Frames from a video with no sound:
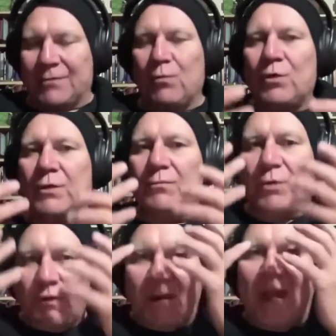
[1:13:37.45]
And
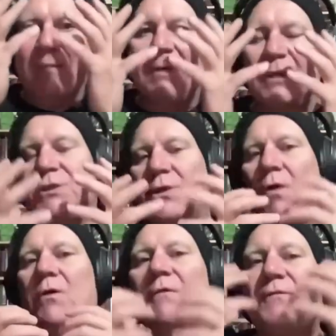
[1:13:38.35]
would have had a much
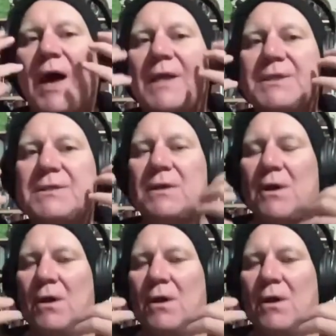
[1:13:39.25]
longer face,